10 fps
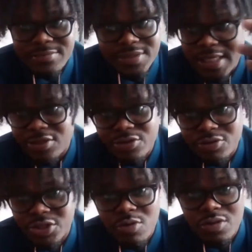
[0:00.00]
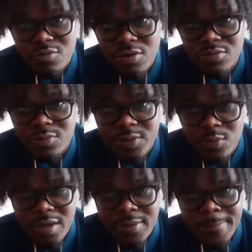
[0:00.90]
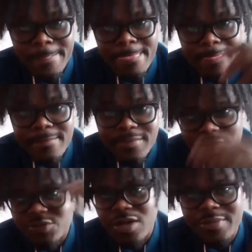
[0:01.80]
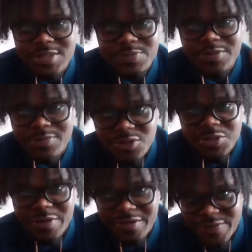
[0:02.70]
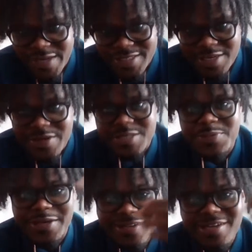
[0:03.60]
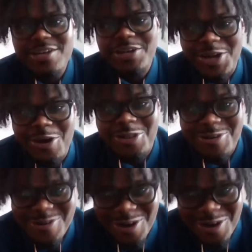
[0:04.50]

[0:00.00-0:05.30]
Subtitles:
It's like you're going on the road week one, which I mean it's pretty mostly Raiders fans anyways, but you're gonna go on the